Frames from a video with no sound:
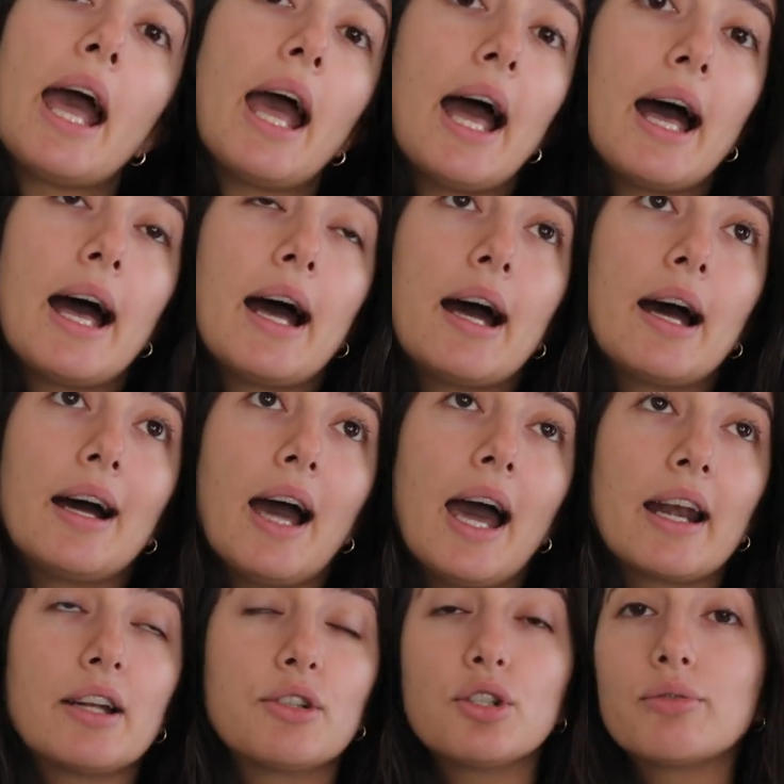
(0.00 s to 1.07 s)
uh,
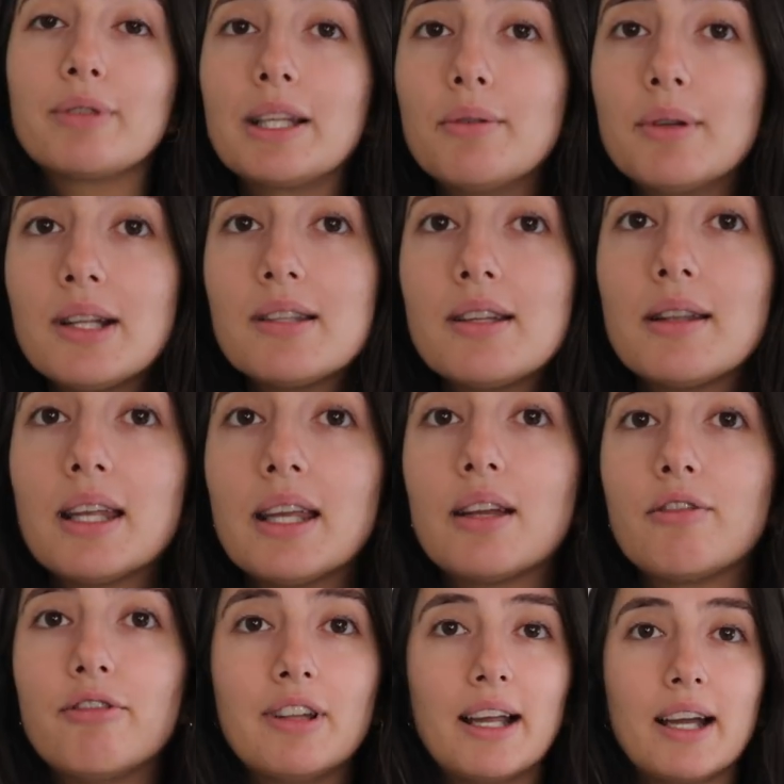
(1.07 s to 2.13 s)
and i just really wanted
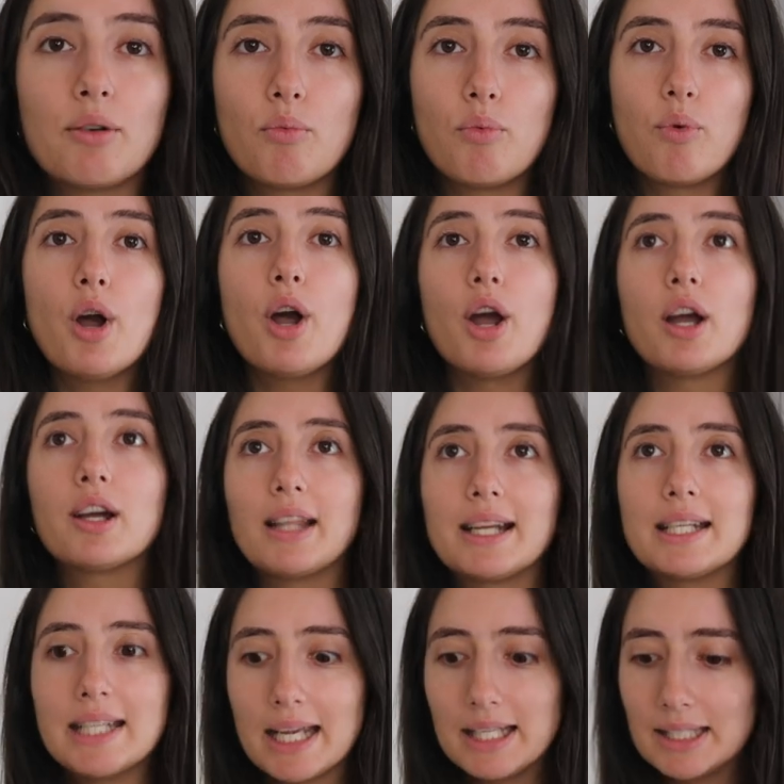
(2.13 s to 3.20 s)
something for like work like
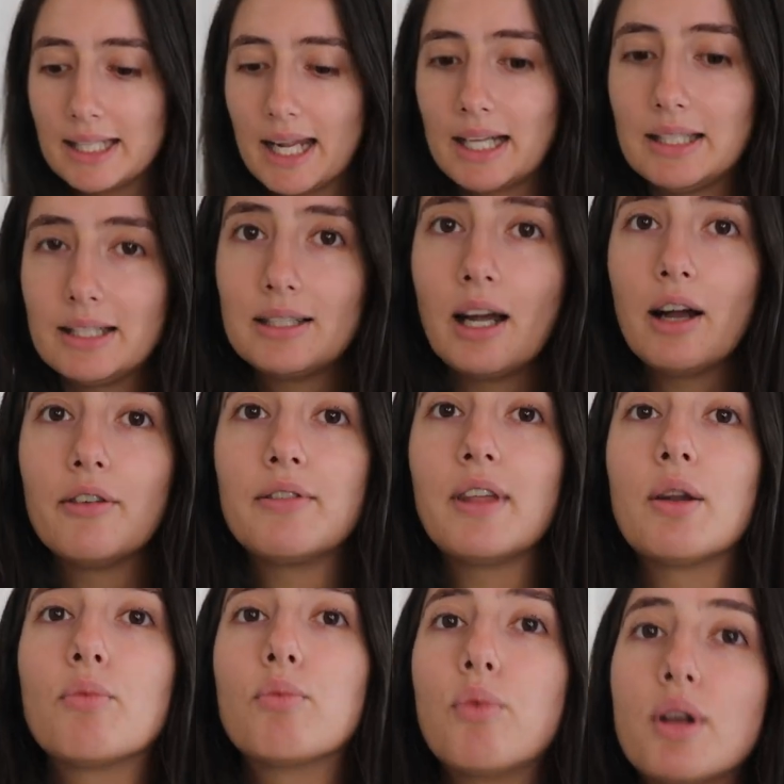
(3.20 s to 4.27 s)
a day-to-day -day stuff
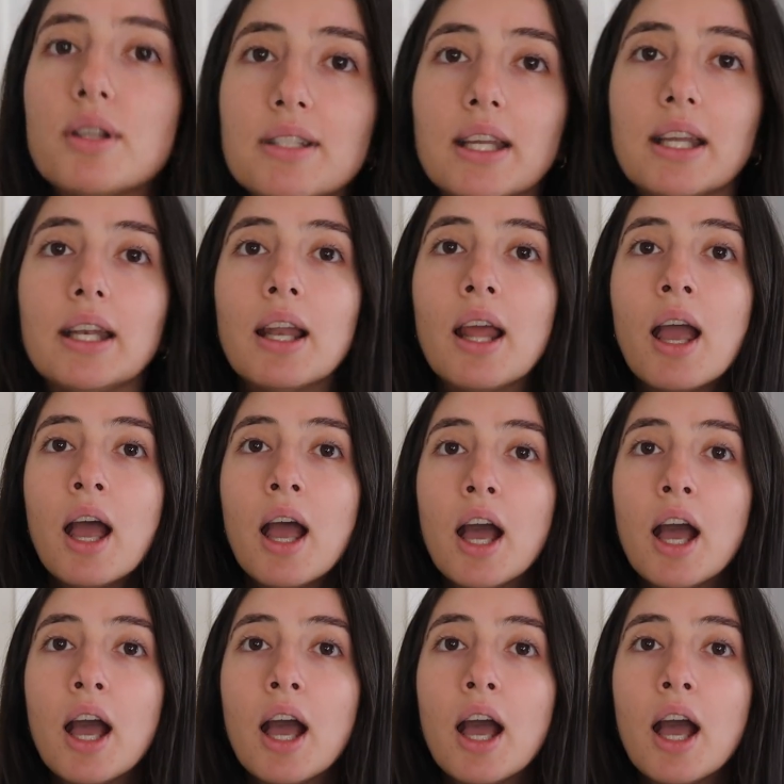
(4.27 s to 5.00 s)
that wasn't